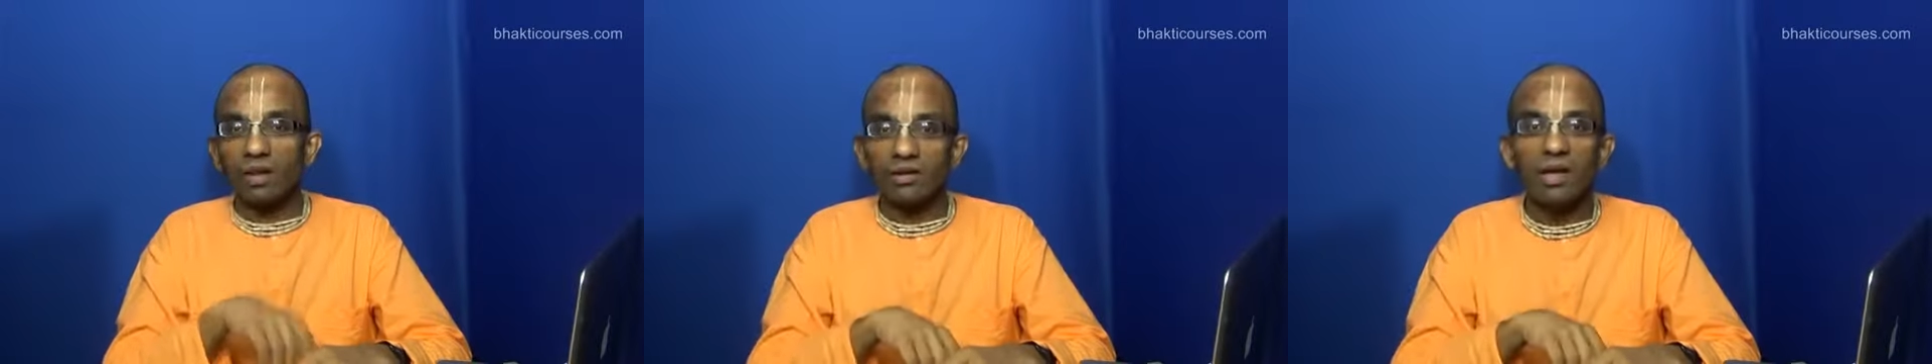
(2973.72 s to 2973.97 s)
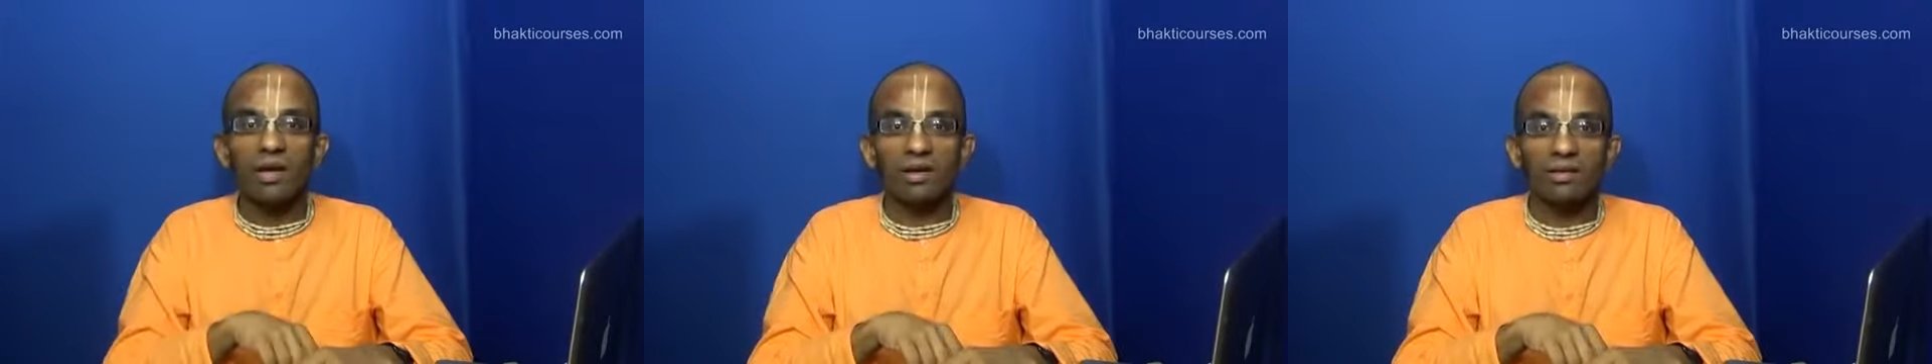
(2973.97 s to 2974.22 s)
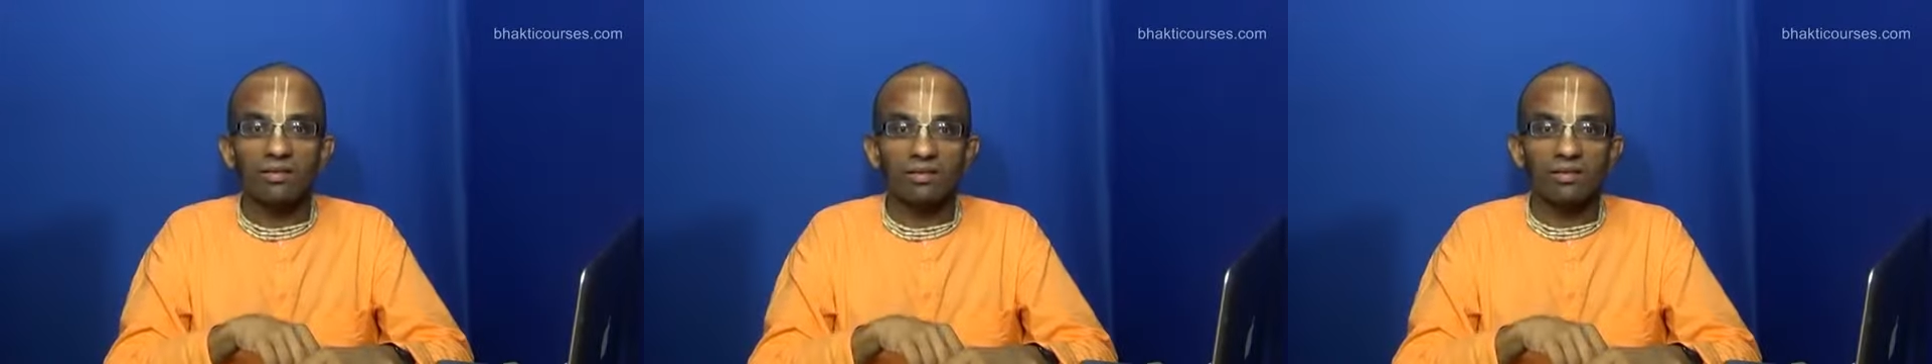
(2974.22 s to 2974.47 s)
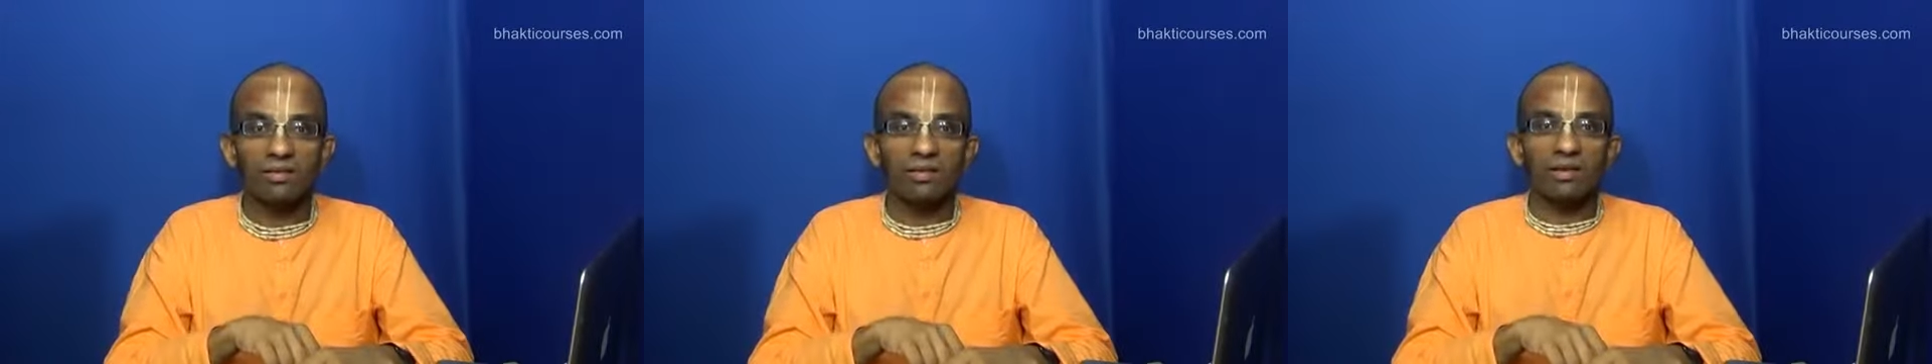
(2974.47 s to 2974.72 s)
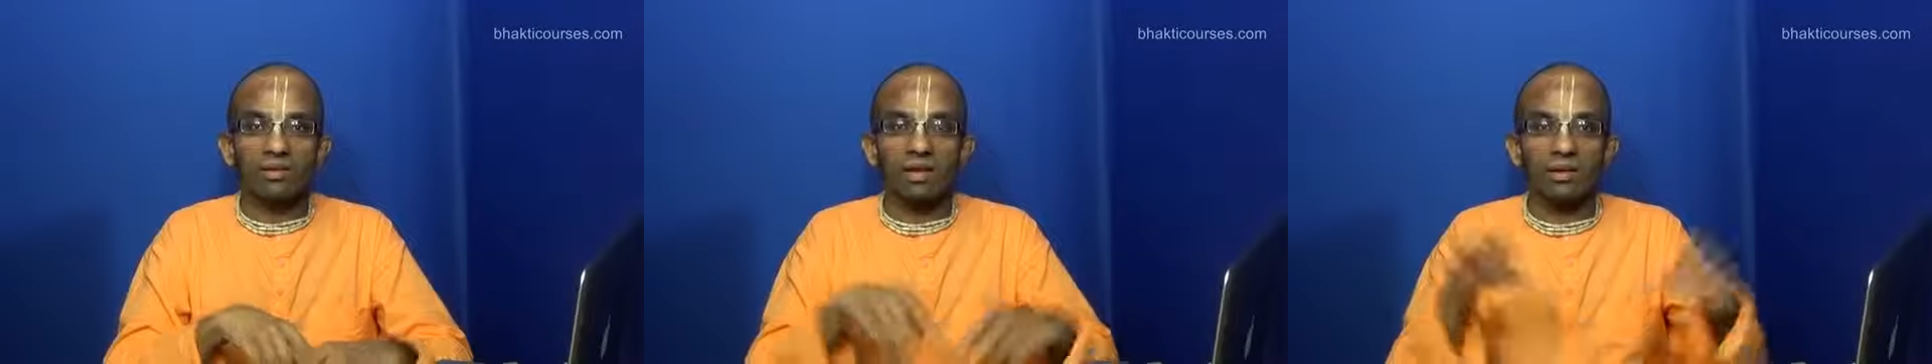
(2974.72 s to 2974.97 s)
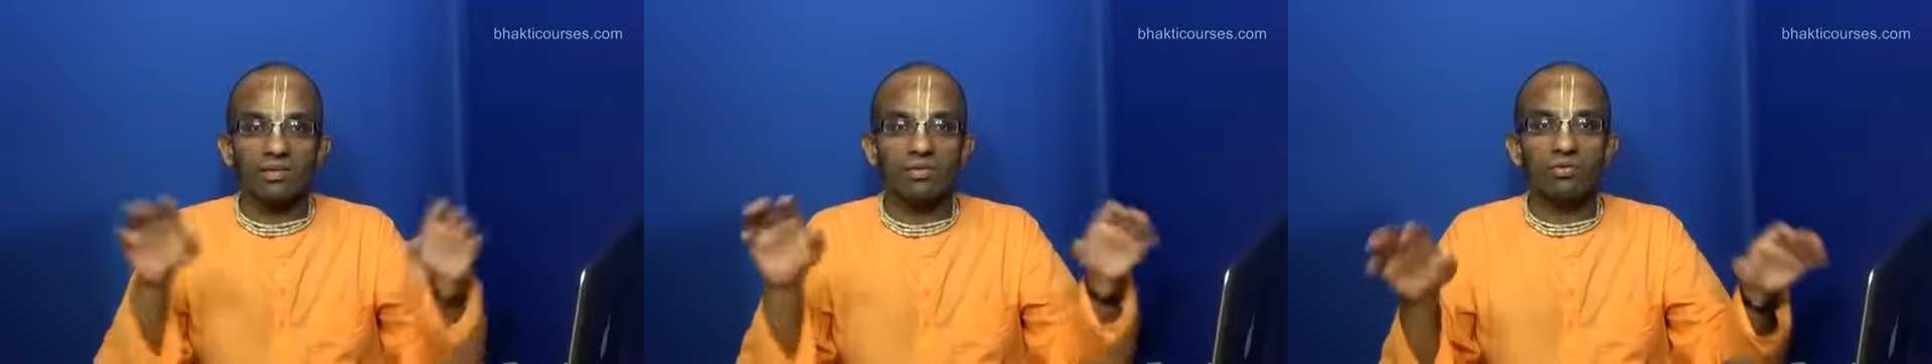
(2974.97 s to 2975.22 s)
Yes,
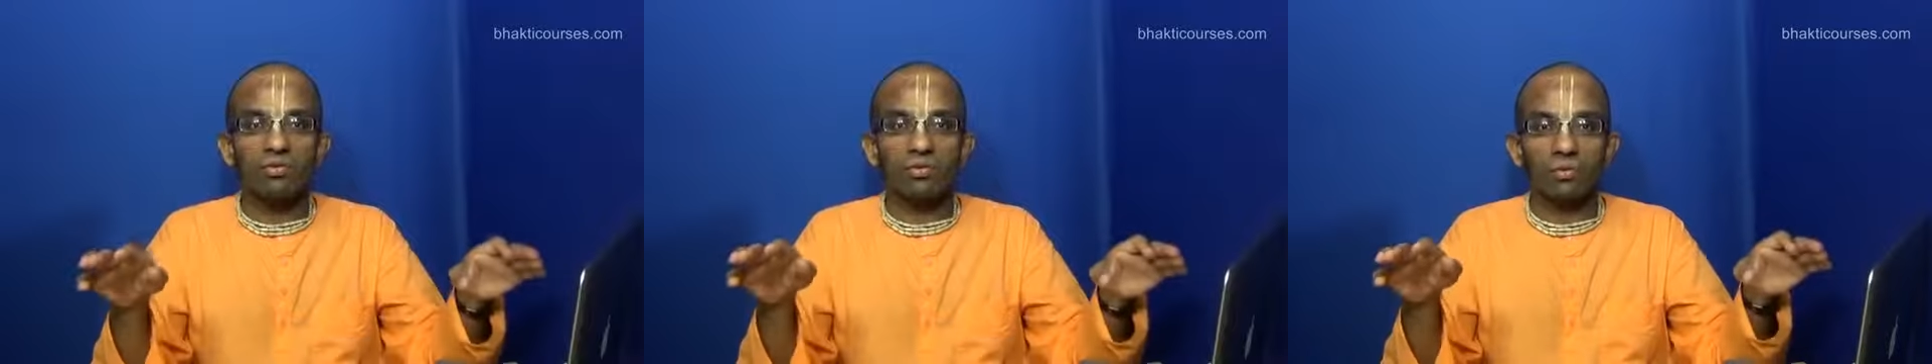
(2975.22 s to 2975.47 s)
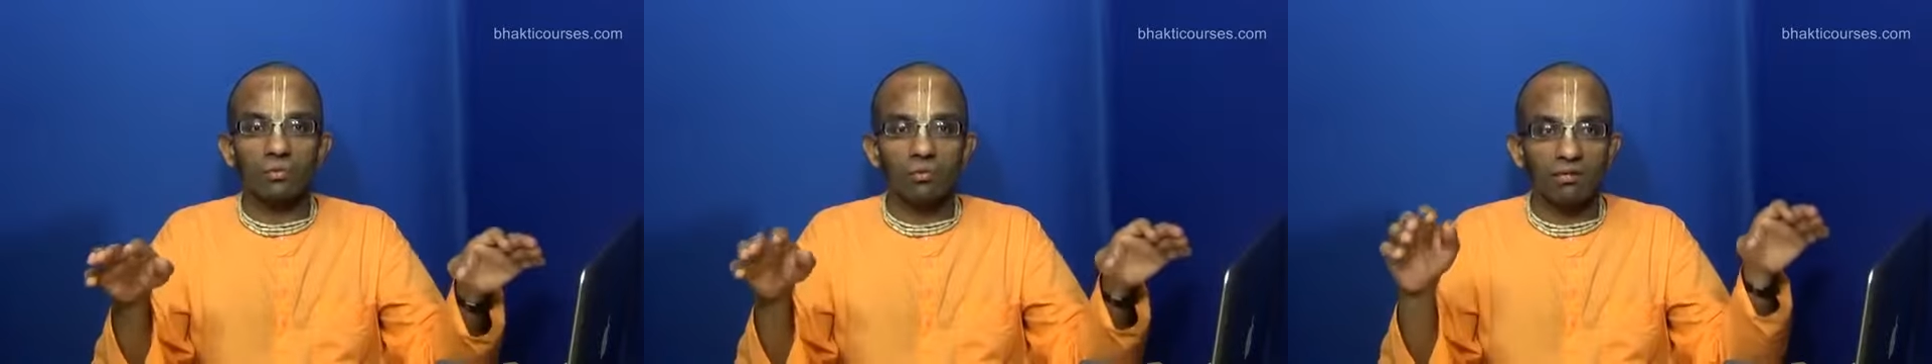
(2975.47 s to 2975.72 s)
that is true.